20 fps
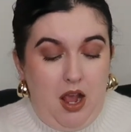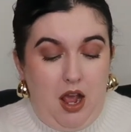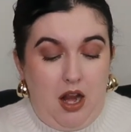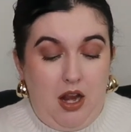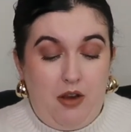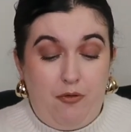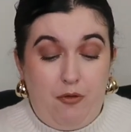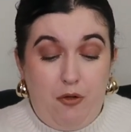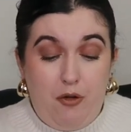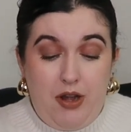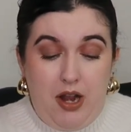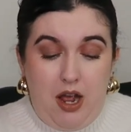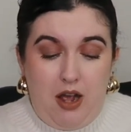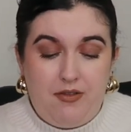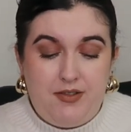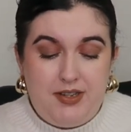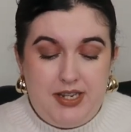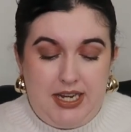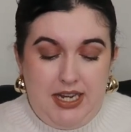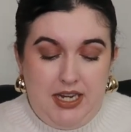And I've run
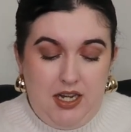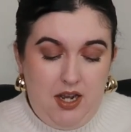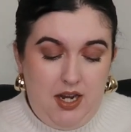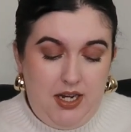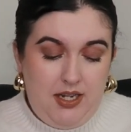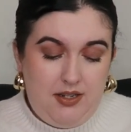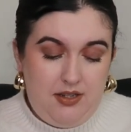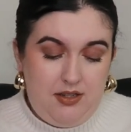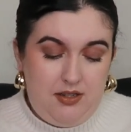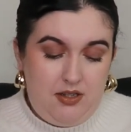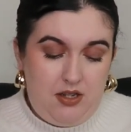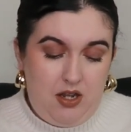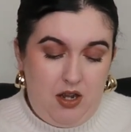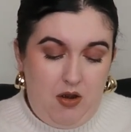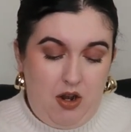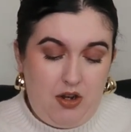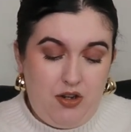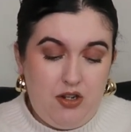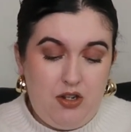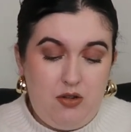out of tea lights, so
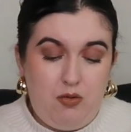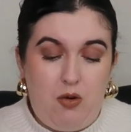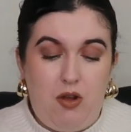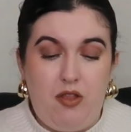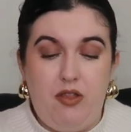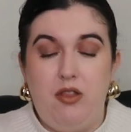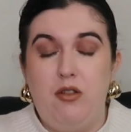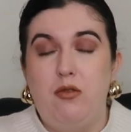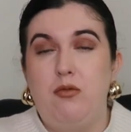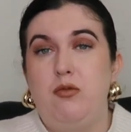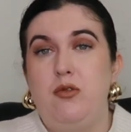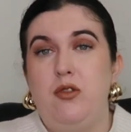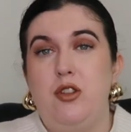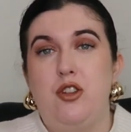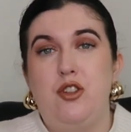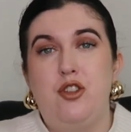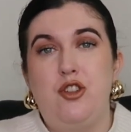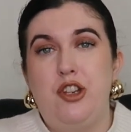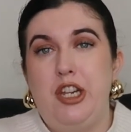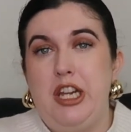I just want
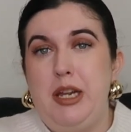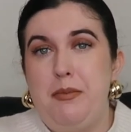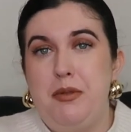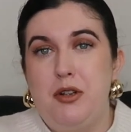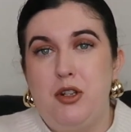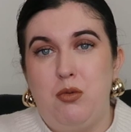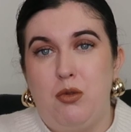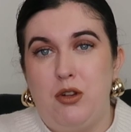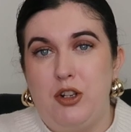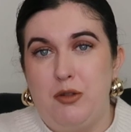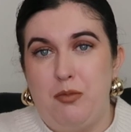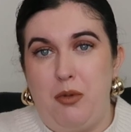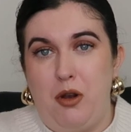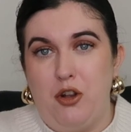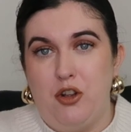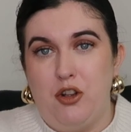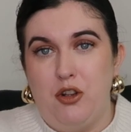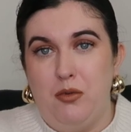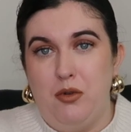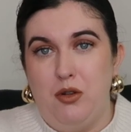the cheapest ones
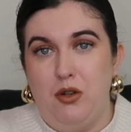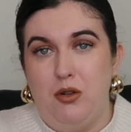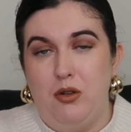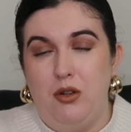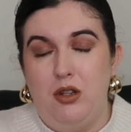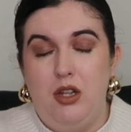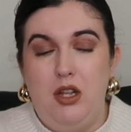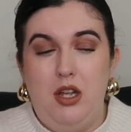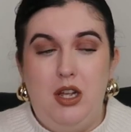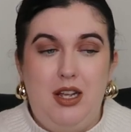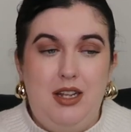possible.